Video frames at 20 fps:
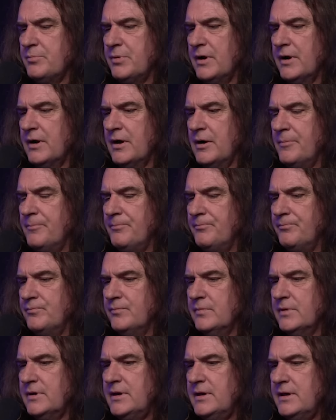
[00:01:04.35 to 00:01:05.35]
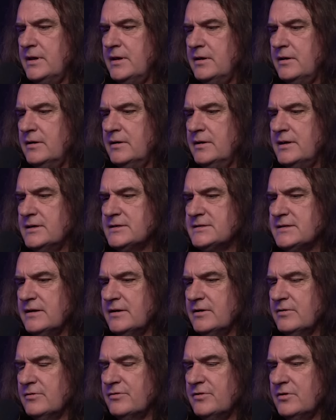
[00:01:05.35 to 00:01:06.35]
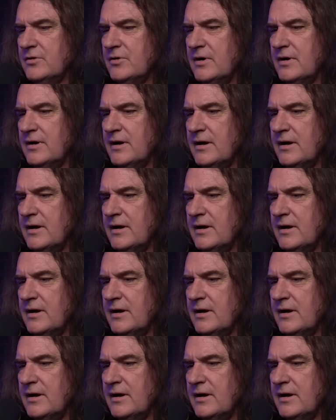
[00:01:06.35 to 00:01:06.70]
But he said, he goes, you know,